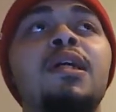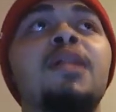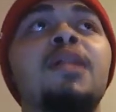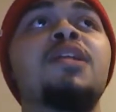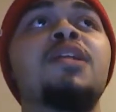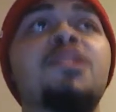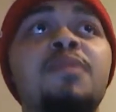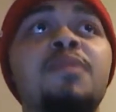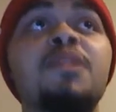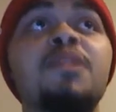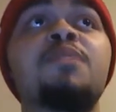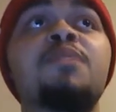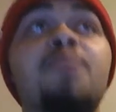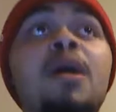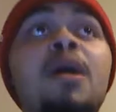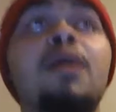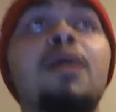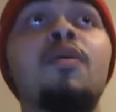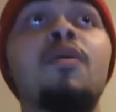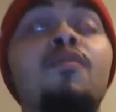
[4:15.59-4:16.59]
this this
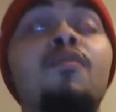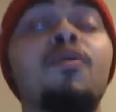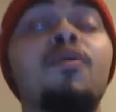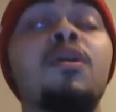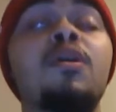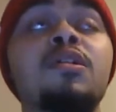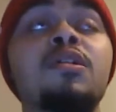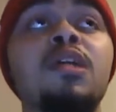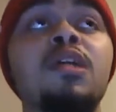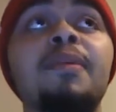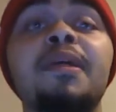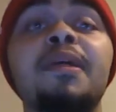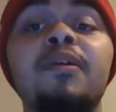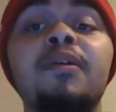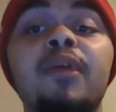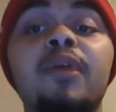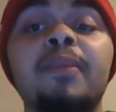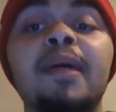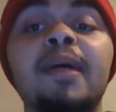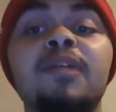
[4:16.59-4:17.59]
probably overall is going to be a
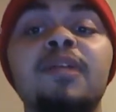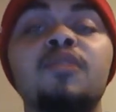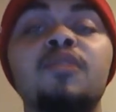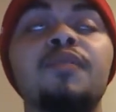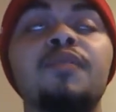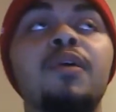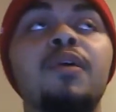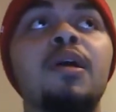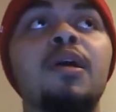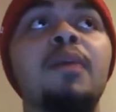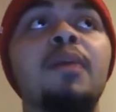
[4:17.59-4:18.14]
great match overall.